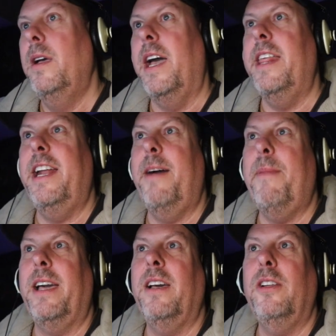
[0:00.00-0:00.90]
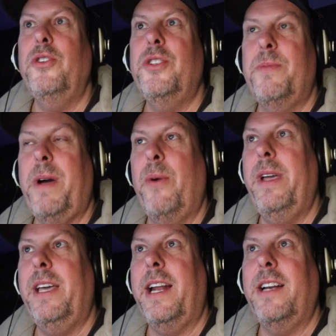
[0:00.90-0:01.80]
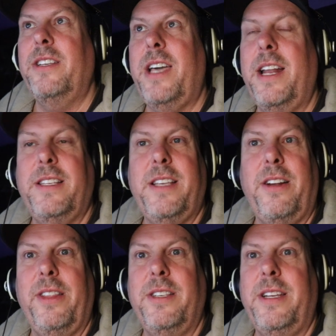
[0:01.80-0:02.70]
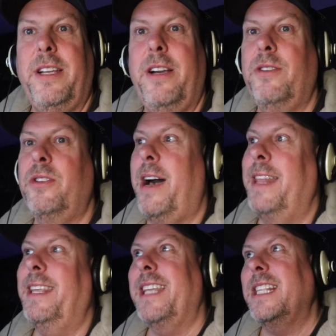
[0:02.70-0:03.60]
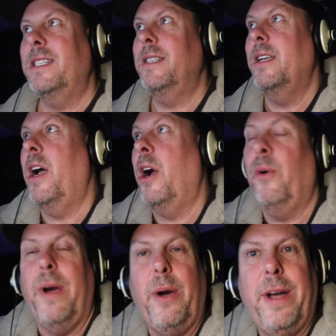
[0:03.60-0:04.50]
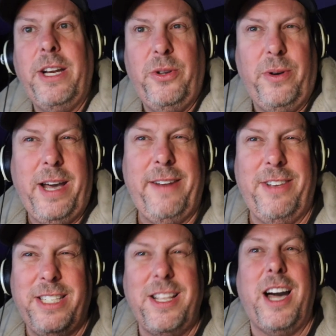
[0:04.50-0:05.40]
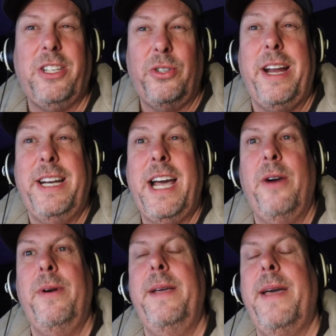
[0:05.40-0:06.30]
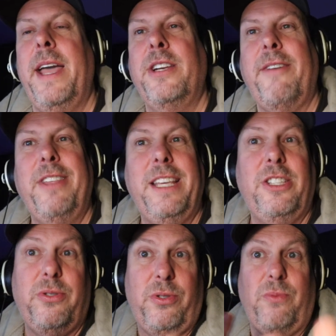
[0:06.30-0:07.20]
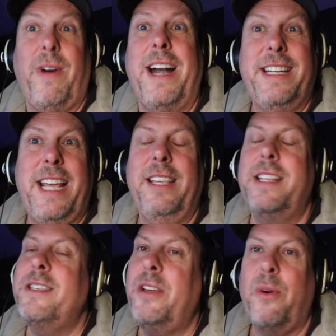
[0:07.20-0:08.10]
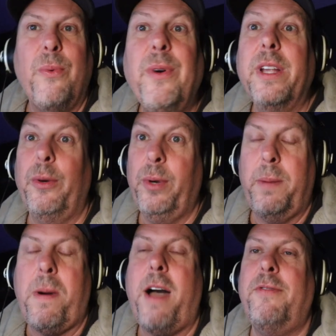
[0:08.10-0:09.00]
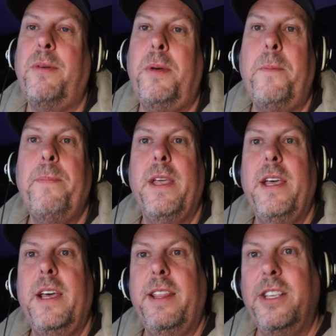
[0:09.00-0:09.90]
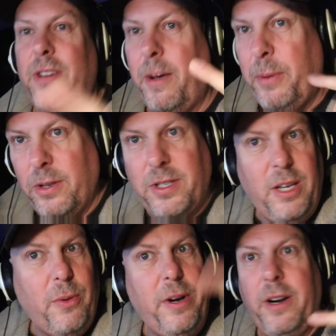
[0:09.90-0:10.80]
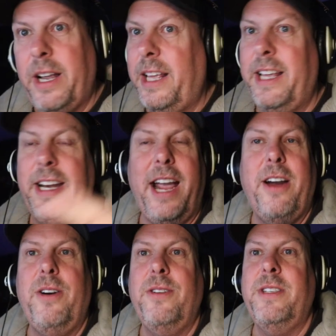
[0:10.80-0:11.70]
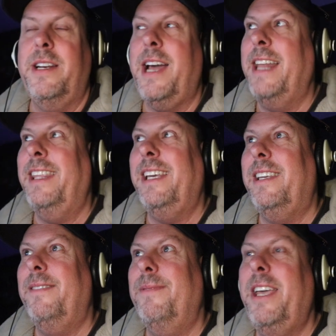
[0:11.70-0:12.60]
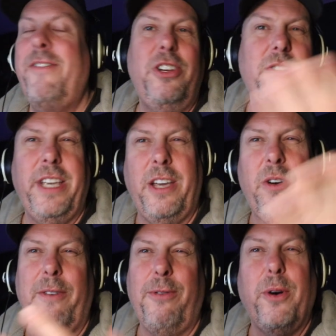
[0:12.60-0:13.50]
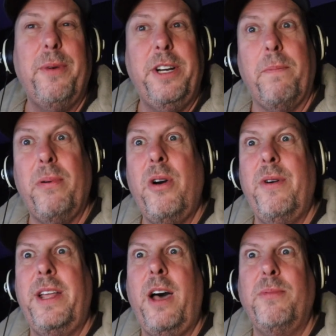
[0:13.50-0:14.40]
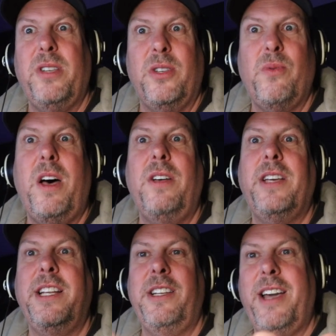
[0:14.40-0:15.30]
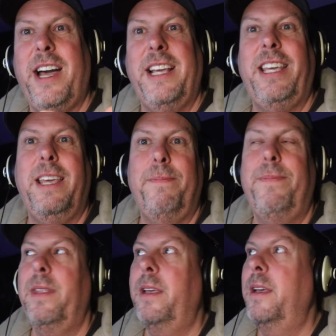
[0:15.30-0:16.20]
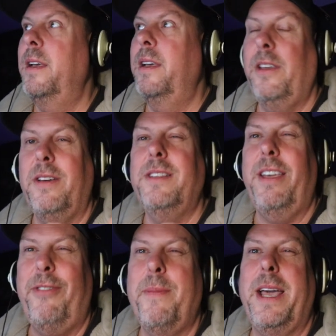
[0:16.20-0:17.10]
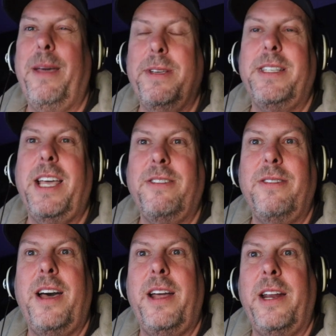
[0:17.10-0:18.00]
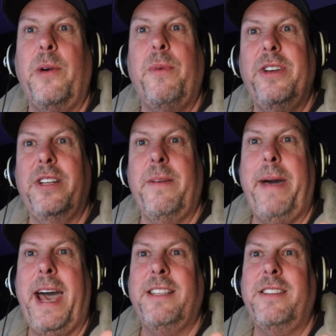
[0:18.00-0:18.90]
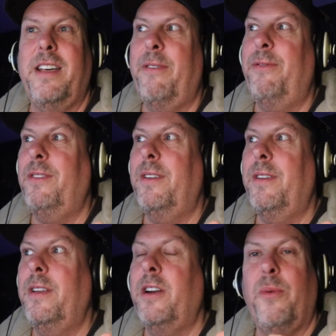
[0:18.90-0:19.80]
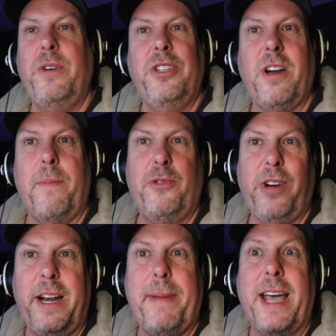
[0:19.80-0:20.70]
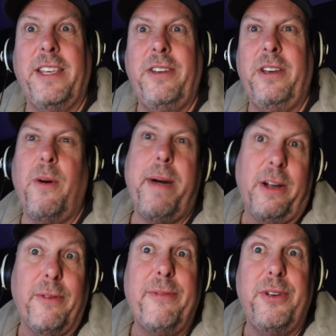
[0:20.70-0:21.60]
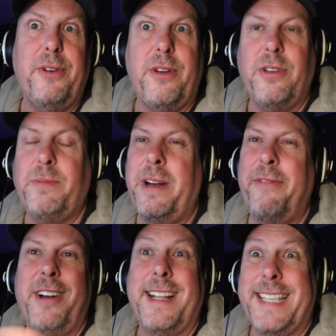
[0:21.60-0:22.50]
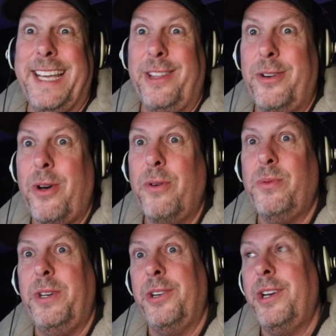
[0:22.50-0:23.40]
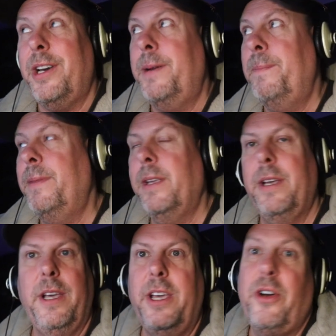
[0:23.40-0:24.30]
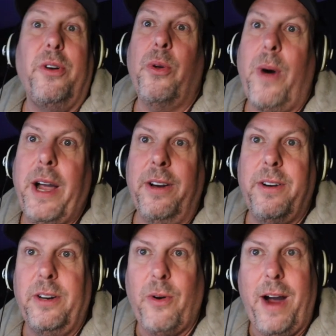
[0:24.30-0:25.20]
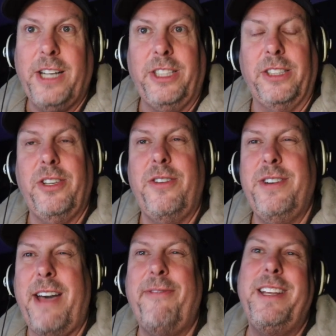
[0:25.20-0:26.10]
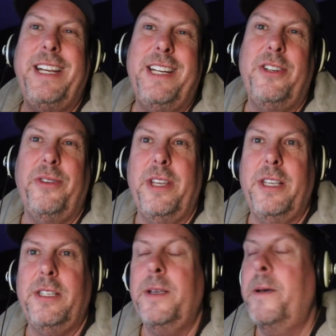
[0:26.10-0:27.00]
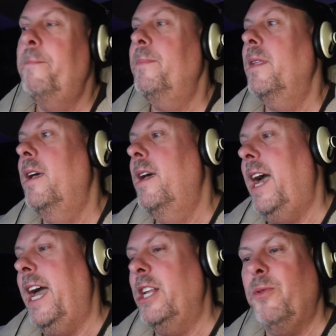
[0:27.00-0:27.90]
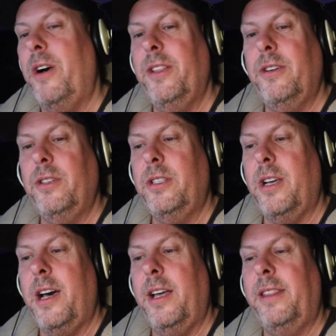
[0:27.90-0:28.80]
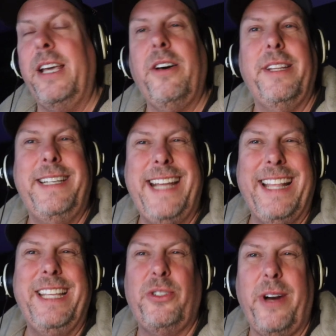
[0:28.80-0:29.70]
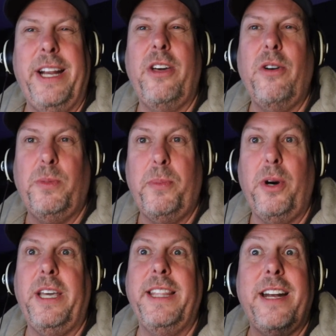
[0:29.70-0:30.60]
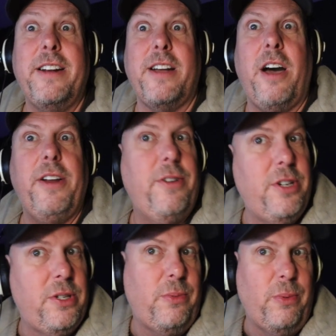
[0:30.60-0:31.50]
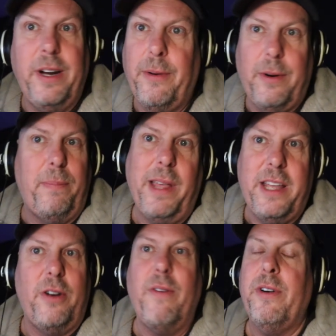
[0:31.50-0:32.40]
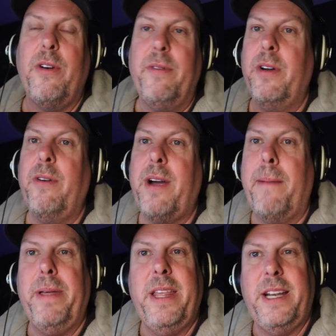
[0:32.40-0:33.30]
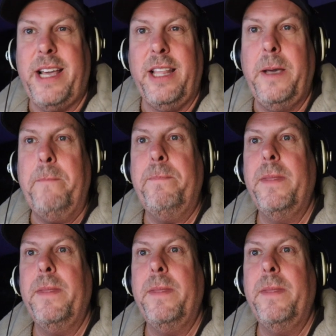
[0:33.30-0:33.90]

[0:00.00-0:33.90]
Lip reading: And then I have my conclusions by week, and I just kind of settle this in here. So I think that's a great way to do kind of a stock trade diary, and definitely write it daily until you're really, really profitable. This will help you see where you're getting in errors. And I think even using it going forward when you're a pro, it helps as well. Can you kind of you can see if you're making mistakes or not. And then when you get the bad stuff, you know, when you start trading badly, you can go back and review your notes. But if you're not taking the notes when you're good, you don't know why you're crashing. So you definitely need to do this. And as well, there's a thing called the Daily Trading Coach book. Get that on audio and just play that over and over and over. I play that daily.